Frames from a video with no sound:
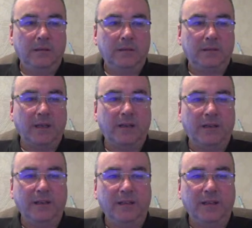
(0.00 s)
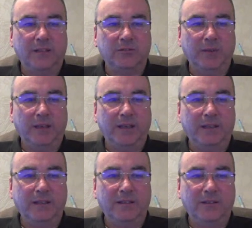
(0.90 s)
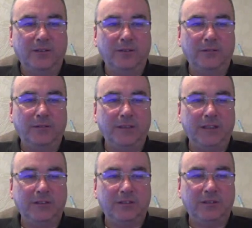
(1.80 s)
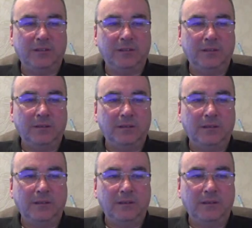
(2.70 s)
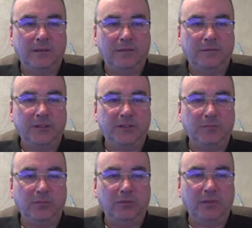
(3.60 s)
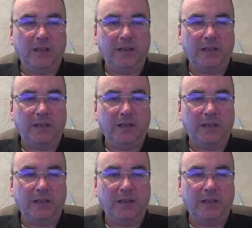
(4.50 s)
Decorating last weekend, all finished. Fishing Monday.